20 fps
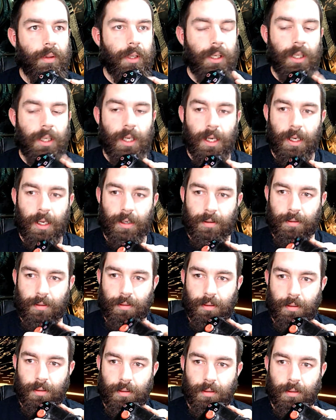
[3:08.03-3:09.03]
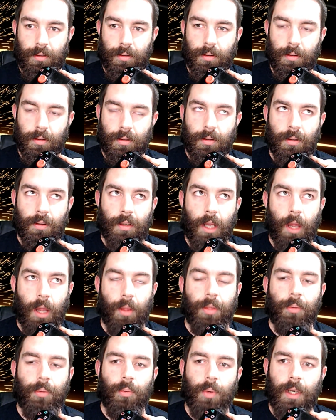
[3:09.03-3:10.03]
Yeah,
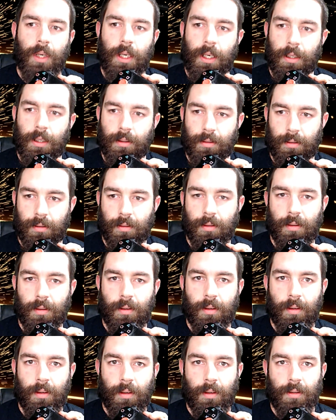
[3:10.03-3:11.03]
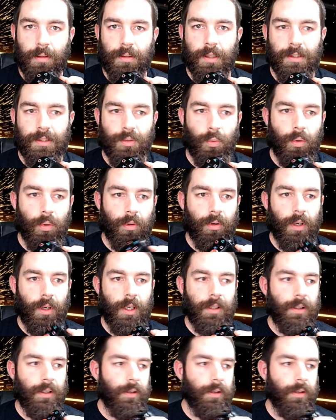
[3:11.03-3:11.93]
L3 doesn't work right.